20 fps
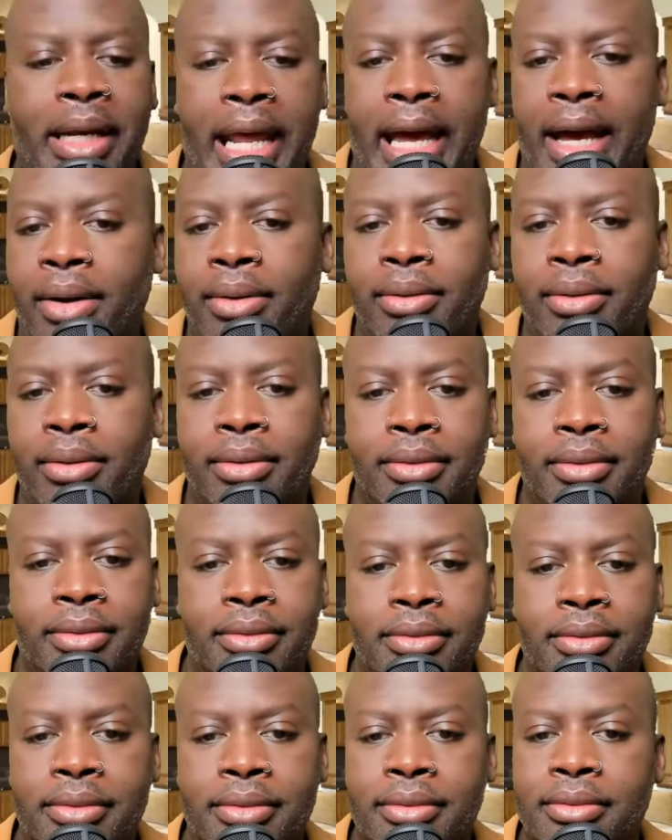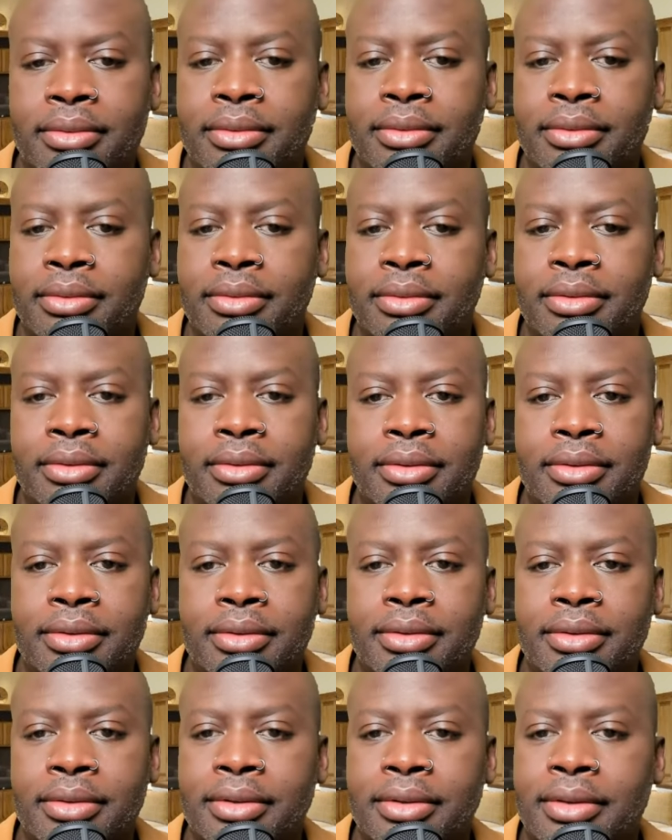out. Now
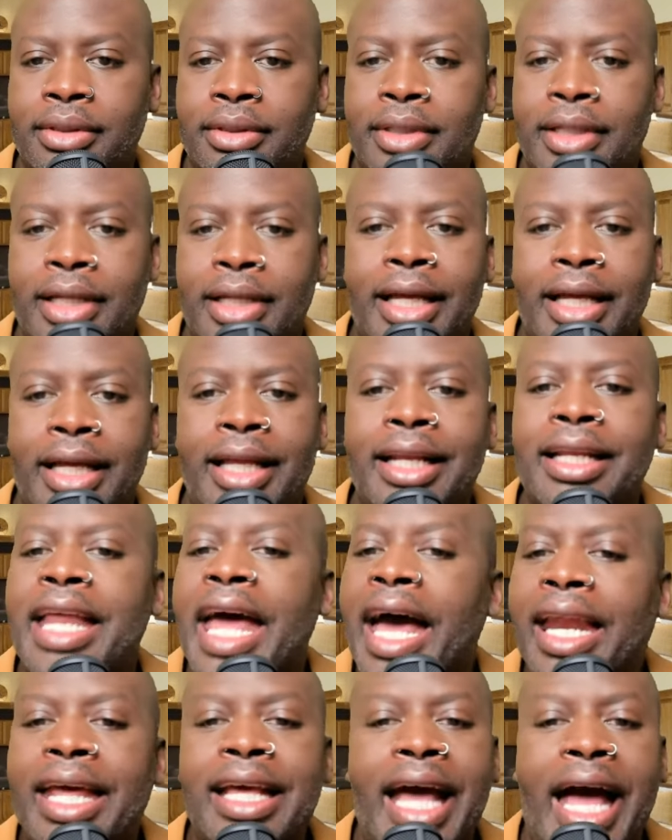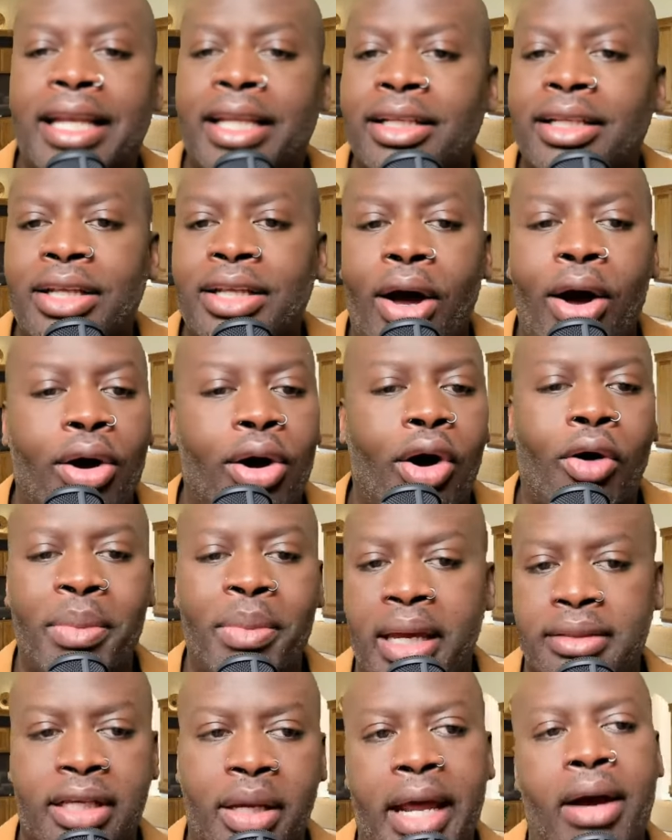they got the doggone men's coming out.
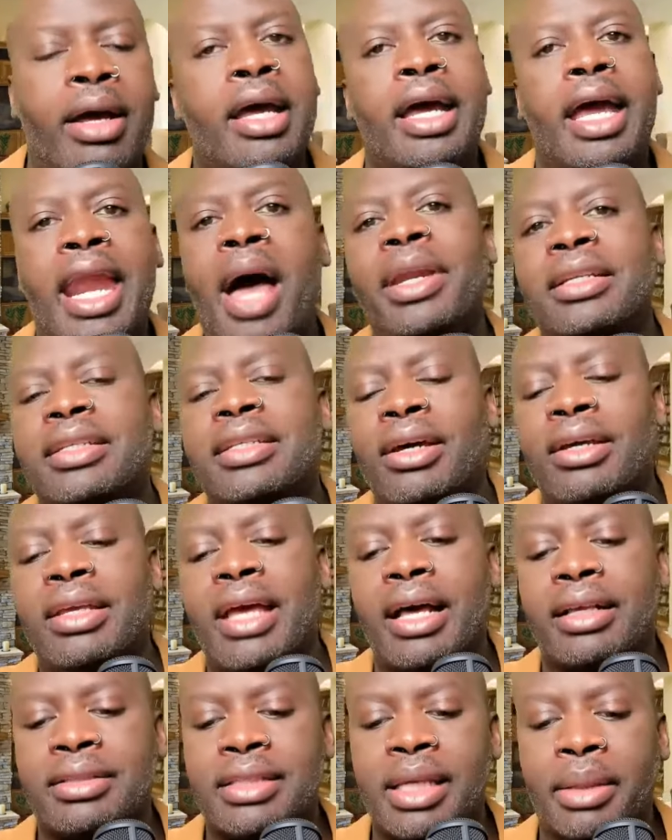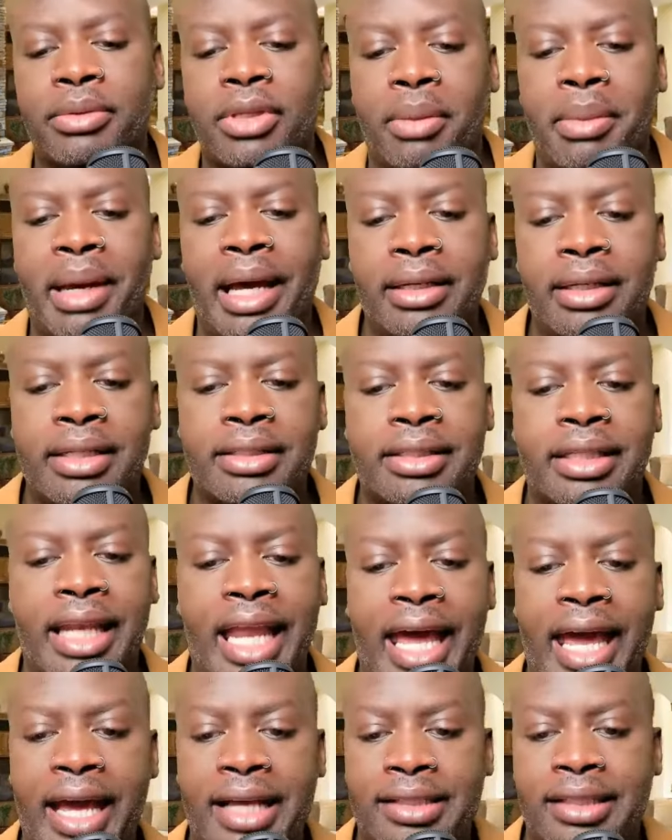And I'm going to tell y'all something about
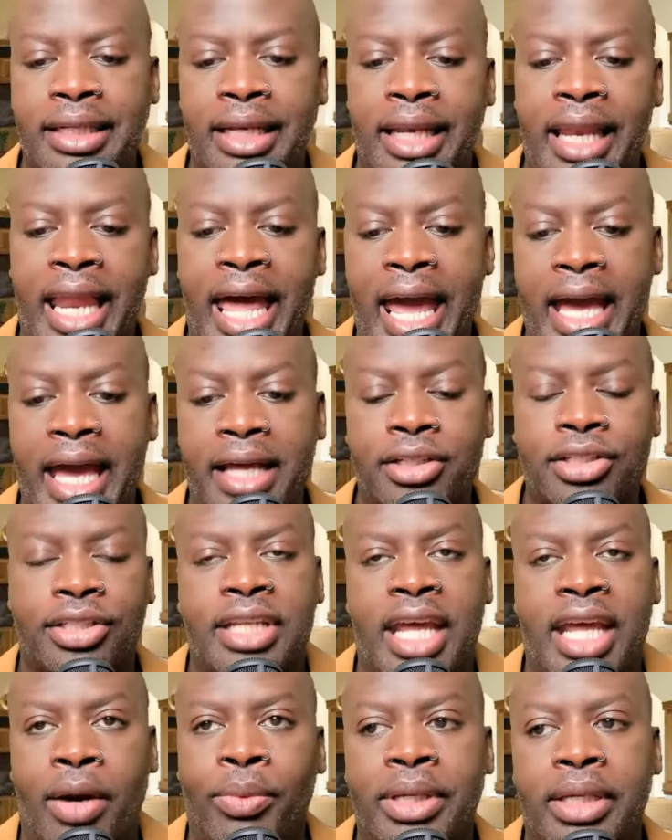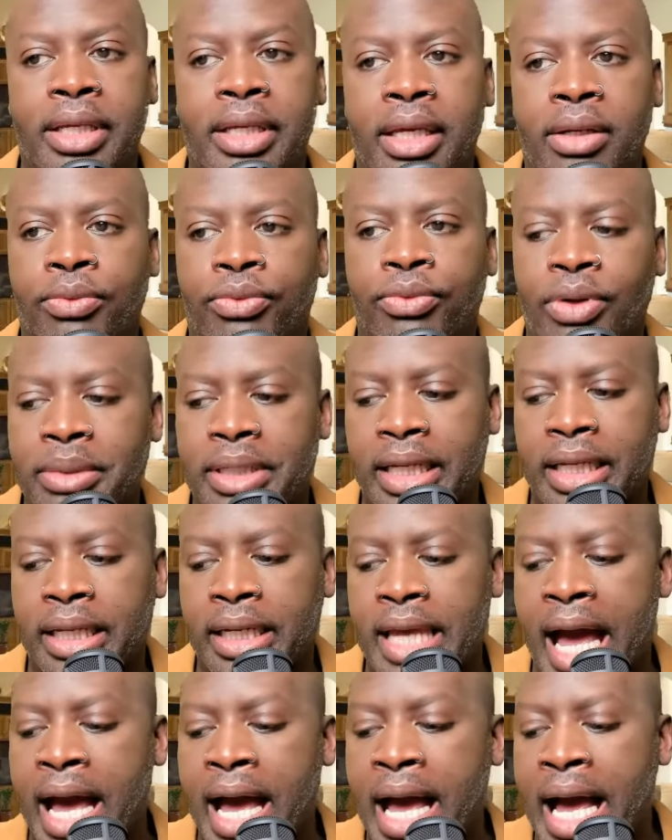this last latch that we getting from
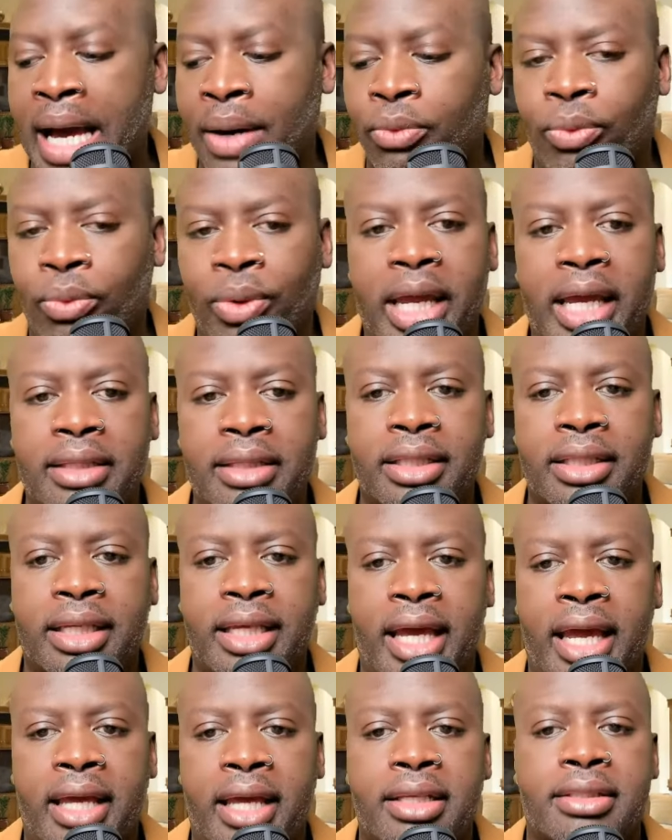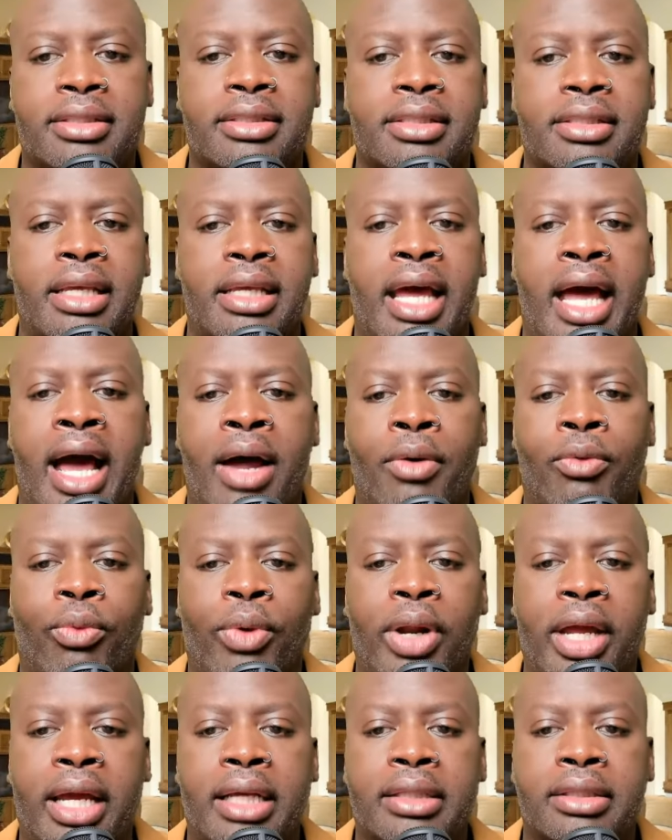Diddy. I, I read the case. I
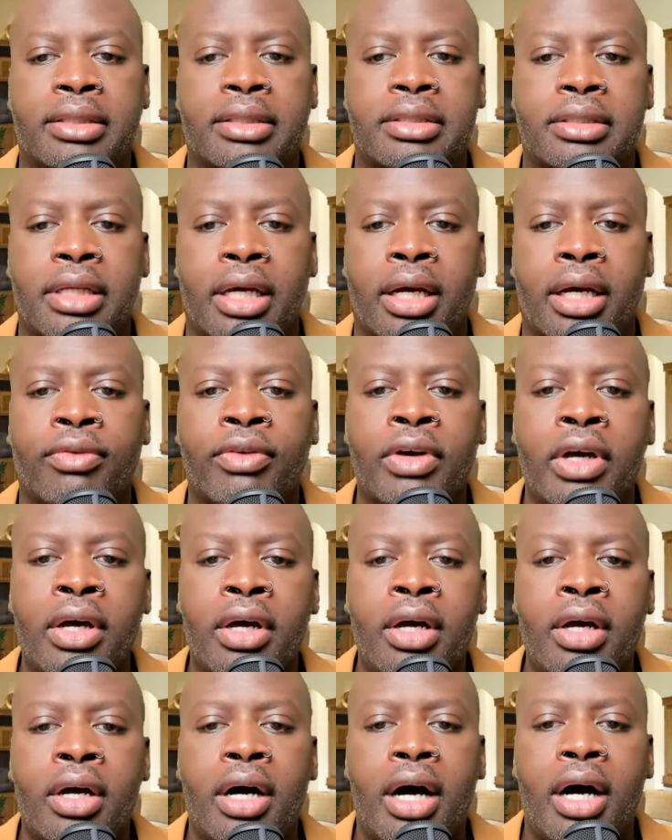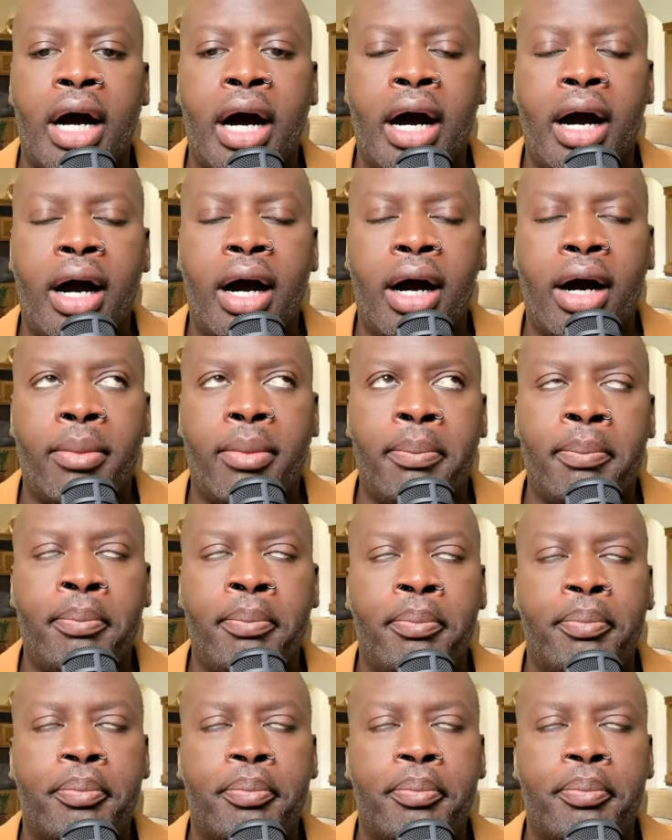read the stuff. Um...